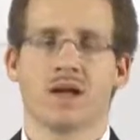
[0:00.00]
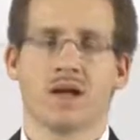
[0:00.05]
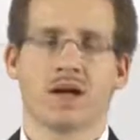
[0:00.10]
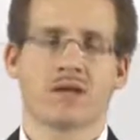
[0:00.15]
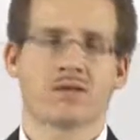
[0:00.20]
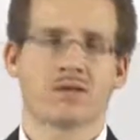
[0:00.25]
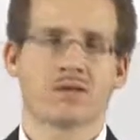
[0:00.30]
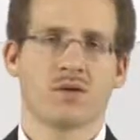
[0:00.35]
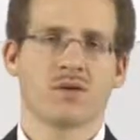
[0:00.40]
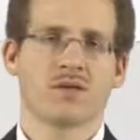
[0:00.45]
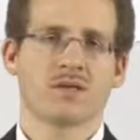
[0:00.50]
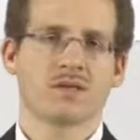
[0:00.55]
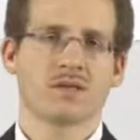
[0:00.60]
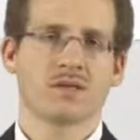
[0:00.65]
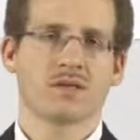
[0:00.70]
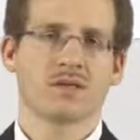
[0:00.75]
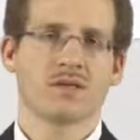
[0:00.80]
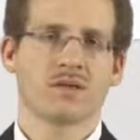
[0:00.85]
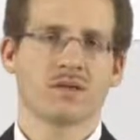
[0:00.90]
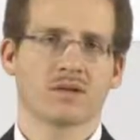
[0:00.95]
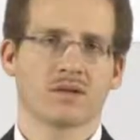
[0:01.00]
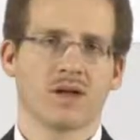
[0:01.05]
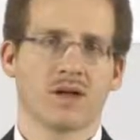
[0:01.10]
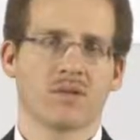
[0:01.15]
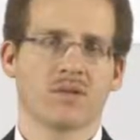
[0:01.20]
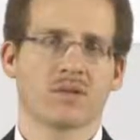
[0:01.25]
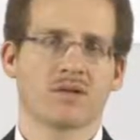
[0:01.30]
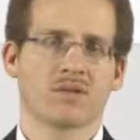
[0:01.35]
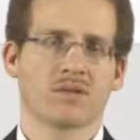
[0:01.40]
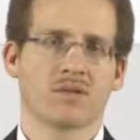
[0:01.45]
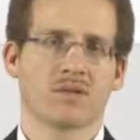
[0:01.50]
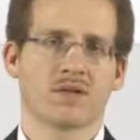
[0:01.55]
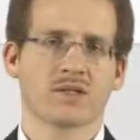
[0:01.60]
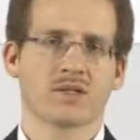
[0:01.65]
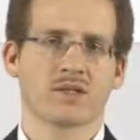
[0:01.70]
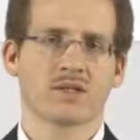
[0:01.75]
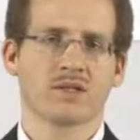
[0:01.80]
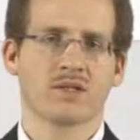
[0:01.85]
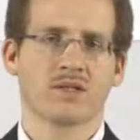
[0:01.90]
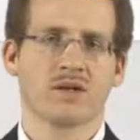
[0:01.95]
And so on. So you see a couple of
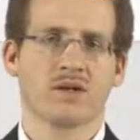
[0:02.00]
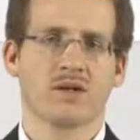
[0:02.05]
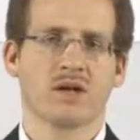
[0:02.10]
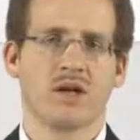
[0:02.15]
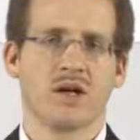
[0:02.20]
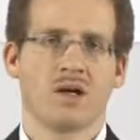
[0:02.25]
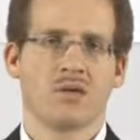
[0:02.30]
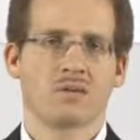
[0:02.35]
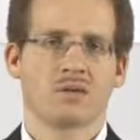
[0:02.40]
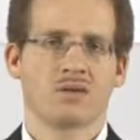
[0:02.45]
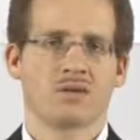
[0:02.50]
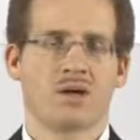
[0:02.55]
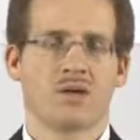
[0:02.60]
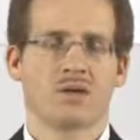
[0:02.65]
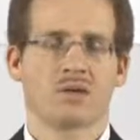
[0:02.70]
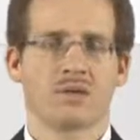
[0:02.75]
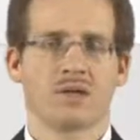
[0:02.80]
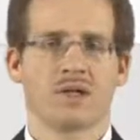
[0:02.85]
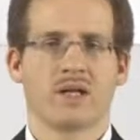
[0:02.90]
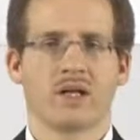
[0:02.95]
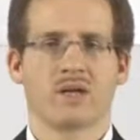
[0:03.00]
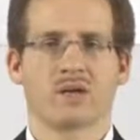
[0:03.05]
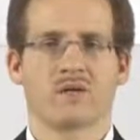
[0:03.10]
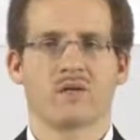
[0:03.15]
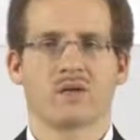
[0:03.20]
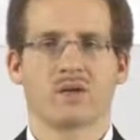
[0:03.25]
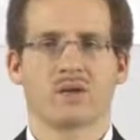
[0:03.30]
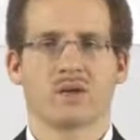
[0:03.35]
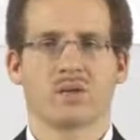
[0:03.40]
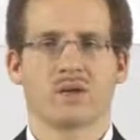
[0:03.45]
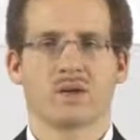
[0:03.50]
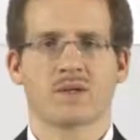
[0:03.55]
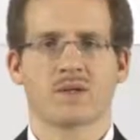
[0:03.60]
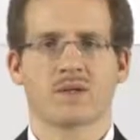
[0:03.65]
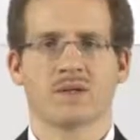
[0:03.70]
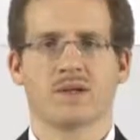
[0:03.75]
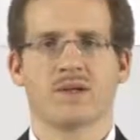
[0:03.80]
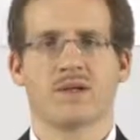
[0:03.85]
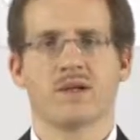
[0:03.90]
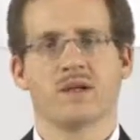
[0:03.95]
questions here which all relate to the
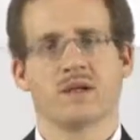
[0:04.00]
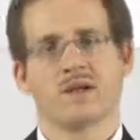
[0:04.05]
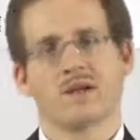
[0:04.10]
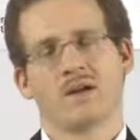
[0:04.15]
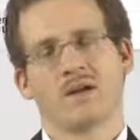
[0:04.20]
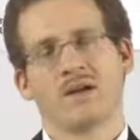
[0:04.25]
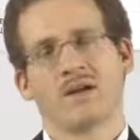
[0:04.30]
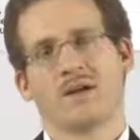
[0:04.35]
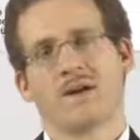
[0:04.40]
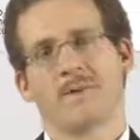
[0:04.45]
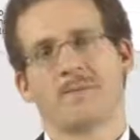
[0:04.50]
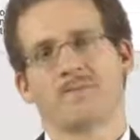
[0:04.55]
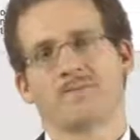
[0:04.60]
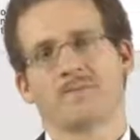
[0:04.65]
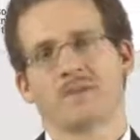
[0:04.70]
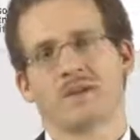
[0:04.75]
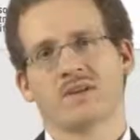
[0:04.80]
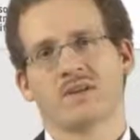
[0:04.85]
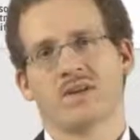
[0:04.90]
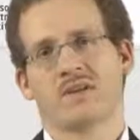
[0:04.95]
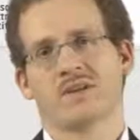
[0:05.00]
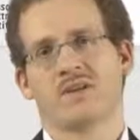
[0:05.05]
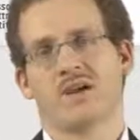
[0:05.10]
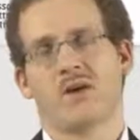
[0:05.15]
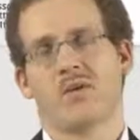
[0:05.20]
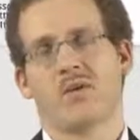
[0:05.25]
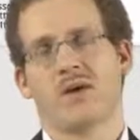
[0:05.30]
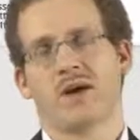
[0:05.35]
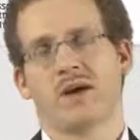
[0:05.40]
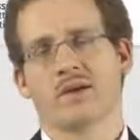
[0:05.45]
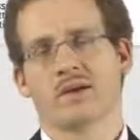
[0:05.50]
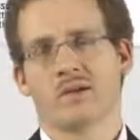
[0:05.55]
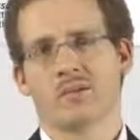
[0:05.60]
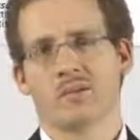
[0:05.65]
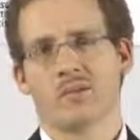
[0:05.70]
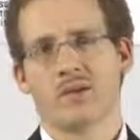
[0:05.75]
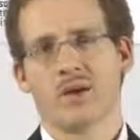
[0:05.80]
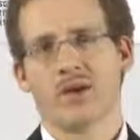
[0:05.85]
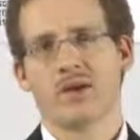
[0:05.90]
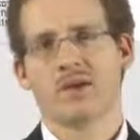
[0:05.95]
question, does our
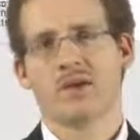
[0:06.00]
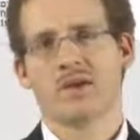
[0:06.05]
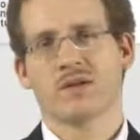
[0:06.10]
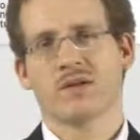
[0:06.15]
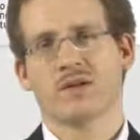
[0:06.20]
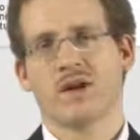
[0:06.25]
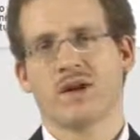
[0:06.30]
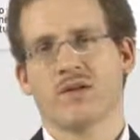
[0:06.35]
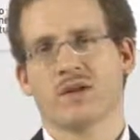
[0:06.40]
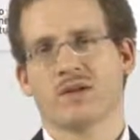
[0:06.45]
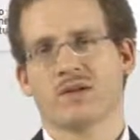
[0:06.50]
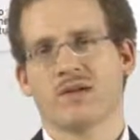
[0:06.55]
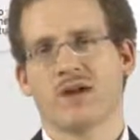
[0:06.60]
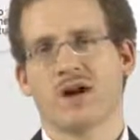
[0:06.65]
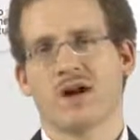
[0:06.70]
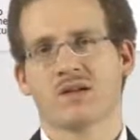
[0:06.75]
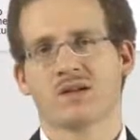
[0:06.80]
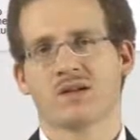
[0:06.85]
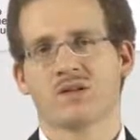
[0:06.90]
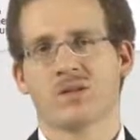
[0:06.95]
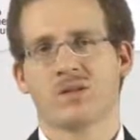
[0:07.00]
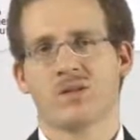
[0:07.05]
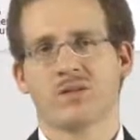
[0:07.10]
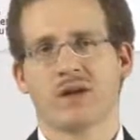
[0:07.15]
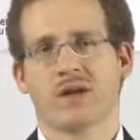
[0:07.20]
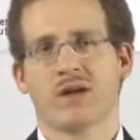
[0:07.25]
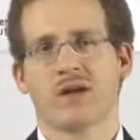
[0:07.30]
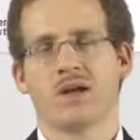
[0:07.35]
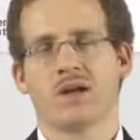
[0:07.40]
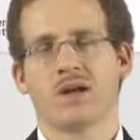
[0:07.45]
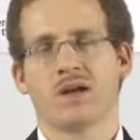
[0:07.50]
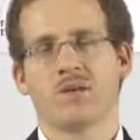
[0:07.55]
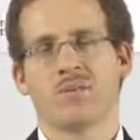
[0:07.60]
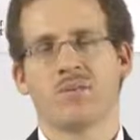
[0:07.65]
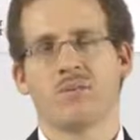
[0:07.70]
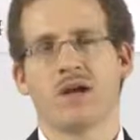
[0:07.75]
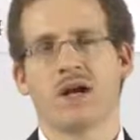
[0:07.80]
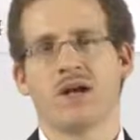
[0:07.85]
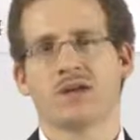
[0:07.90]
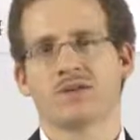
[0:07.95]
agglomeration, our task grouping
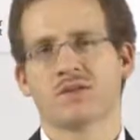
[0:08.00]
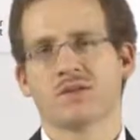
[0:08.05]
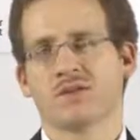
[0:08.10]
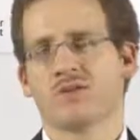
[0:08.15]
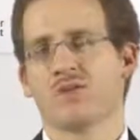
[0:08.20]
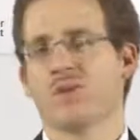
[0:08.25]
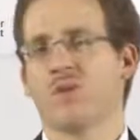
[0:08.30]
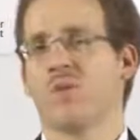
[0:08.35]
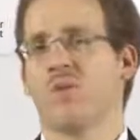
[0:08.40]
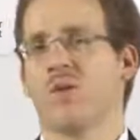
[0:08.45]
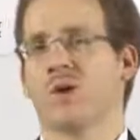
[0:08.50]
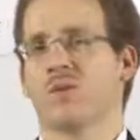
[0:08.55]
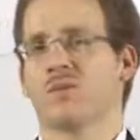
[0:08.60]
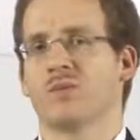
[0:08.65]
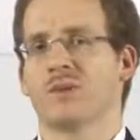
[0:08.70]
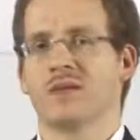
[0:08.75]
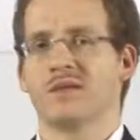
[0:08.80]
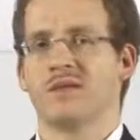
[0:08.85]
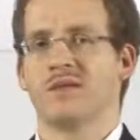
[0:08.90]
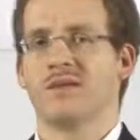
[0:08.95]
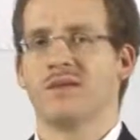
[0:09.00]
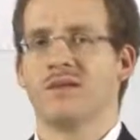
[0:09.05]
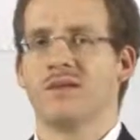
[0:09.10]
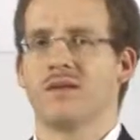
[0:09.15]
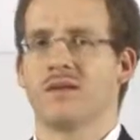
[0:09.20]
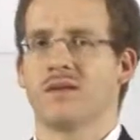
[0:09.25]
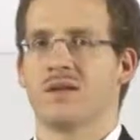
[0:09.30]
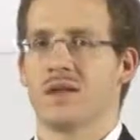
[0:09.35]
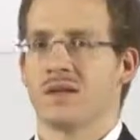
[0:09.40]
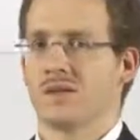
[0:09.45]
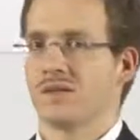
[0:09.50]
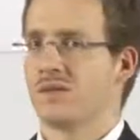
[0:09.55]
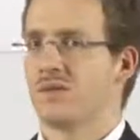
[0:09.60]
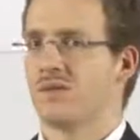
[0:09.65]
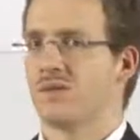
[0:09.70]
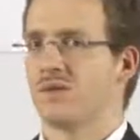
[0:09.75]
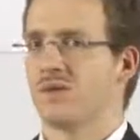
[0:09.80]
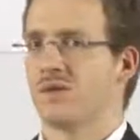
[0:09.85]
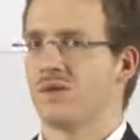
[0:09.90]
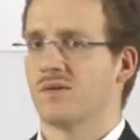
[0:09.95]
match to what we see in the
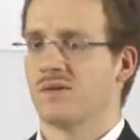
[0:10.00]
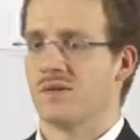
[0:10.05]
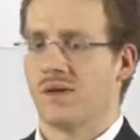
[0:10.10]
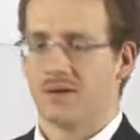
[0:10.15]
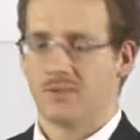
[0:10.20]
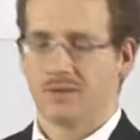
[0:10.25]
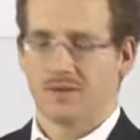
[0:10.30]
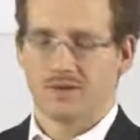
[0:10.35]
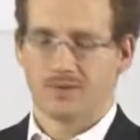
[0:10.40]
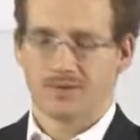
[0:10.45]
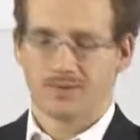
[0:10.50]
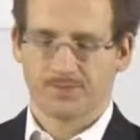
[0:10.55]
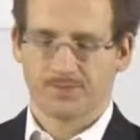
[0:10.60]
execution environment?